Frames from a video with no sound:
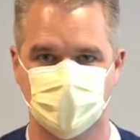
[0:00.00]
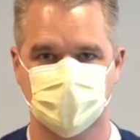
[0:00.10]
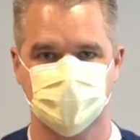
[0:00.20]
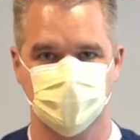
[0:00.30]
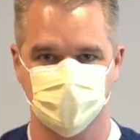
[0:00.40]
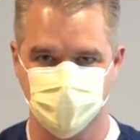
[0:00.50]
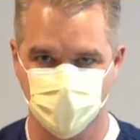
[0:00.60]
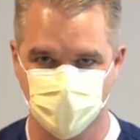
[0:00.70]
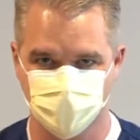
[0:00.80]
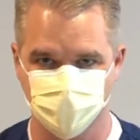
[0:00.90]
exhales
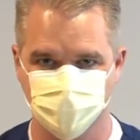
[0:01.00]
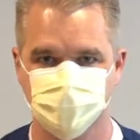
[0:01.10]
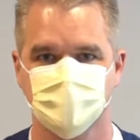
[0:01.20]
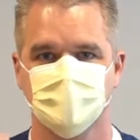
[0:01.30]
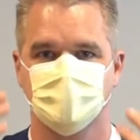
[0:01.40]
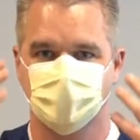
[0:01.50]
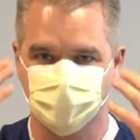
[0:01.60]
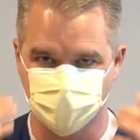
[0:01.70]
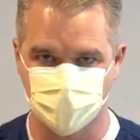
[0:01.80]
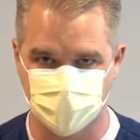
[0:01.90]
particles and
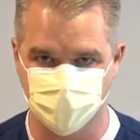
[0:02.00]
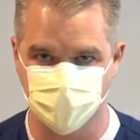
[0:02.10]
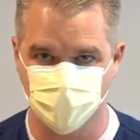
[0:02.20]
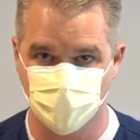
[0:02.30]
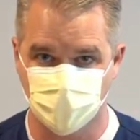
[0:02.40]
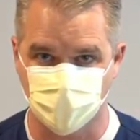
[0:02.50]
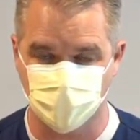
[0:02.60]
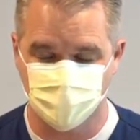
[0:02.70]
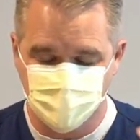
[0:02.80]
they land in your eye.